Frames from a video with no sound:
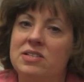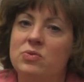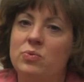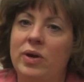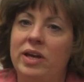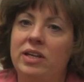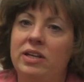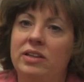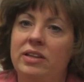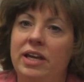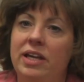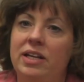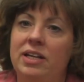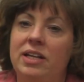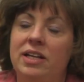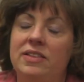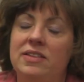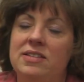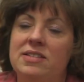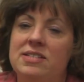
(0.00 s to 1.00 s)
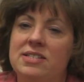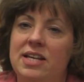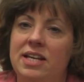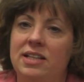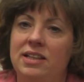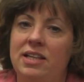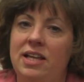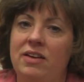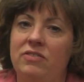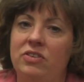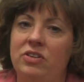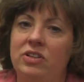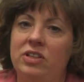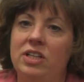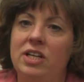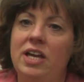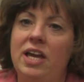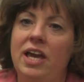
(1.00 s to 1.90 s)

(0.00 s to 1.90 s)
is regulated at the state level,